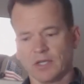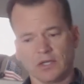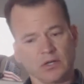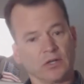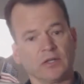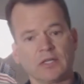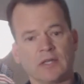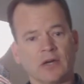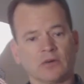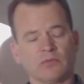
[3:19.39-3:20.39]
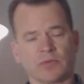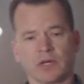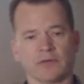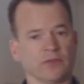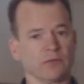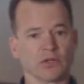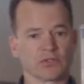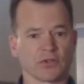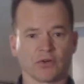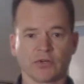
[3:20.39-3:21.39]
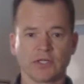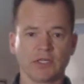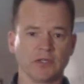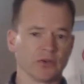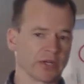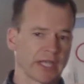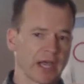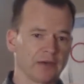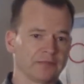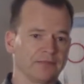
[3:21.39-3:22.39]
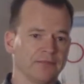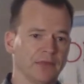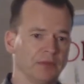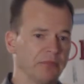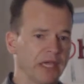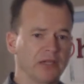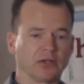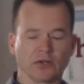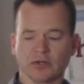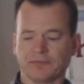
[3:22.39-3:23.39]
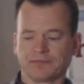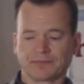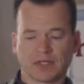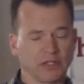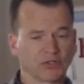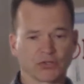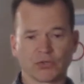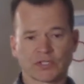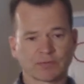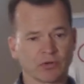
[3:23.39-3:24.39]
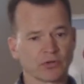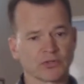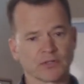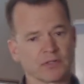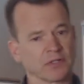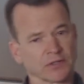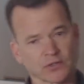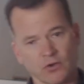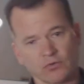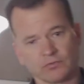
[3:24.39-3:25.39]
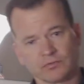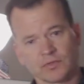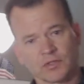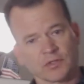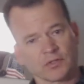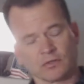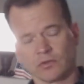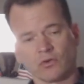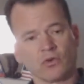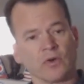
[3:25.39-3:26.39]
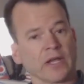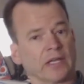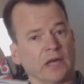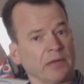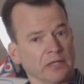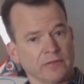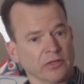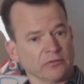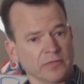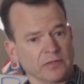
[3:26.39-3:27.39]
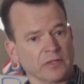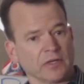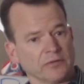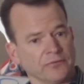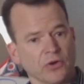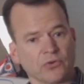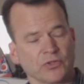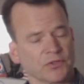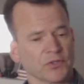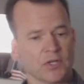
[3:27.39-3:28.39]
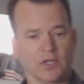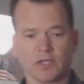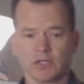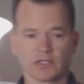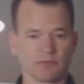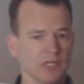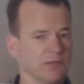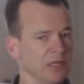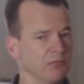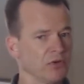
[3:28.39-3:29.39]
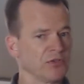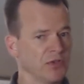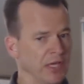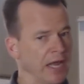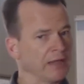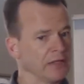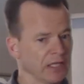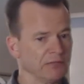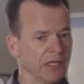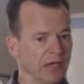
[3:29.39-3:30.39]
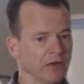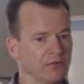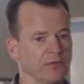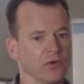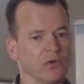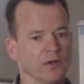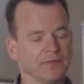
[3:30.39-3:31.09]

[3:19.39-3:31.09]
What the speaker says: You're going to need help from your attorney, your accountant, banker, insurance person, consultants, local economic development folks. As many people as you can that can be helpful.